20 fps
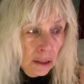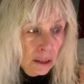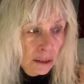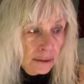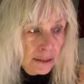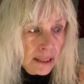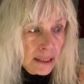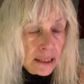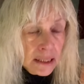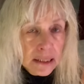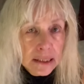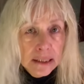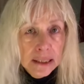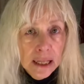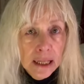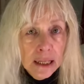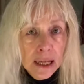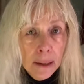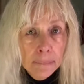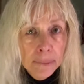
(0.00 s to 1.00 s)
this is
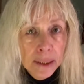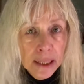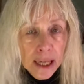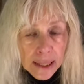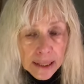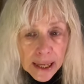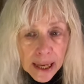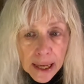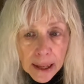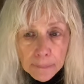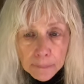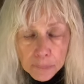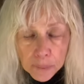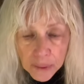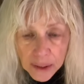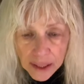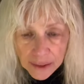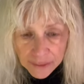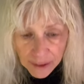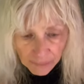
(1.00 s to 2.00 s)
it. I mean, I can't
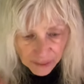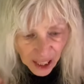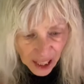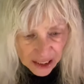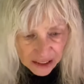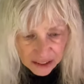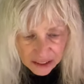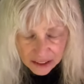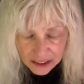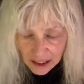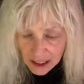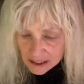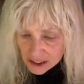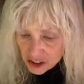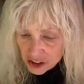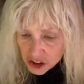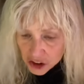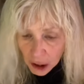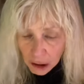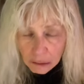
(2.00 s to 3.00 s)
breathe. I've got
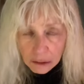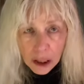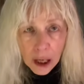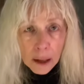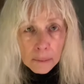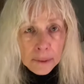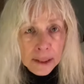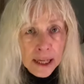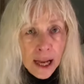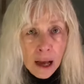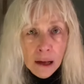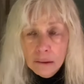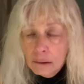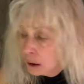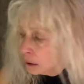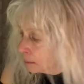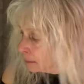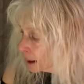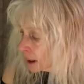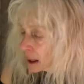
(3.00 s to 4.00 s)
junk coming out.
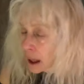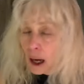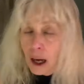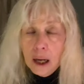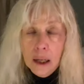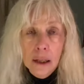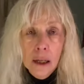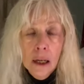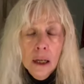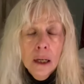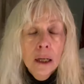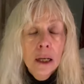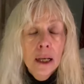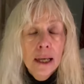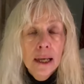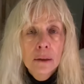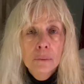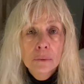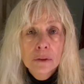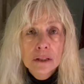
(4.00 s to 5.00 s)
Oh my God.
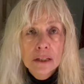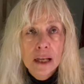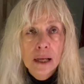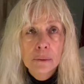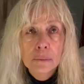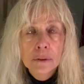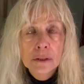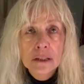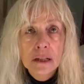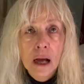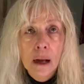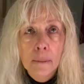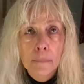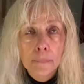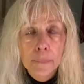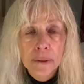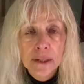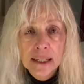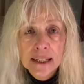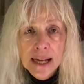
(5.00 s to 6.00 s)
It was, it was uh,
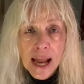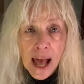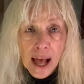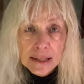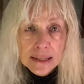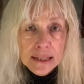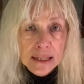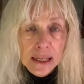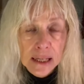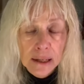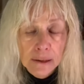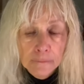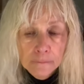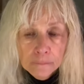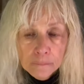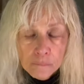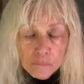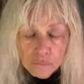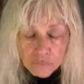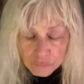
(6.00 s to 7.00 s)
pretty nasty.
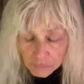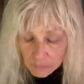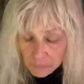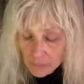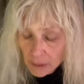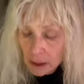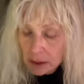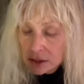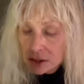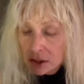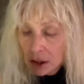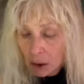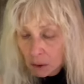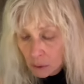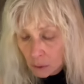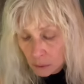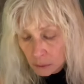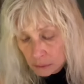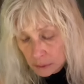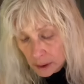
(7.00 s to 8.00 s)

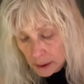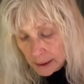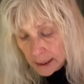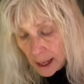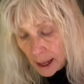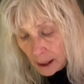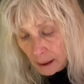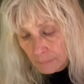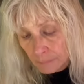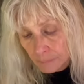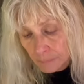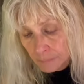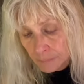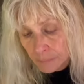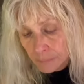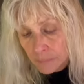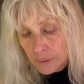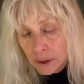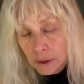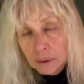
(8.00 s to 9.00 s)
So yeah,
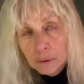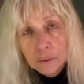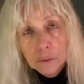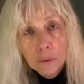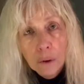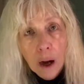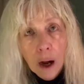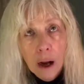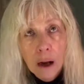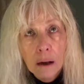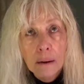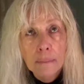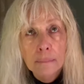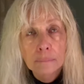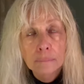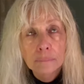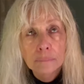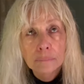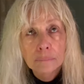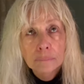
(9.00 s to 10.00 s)
you,
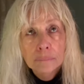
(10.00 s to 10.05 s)
um,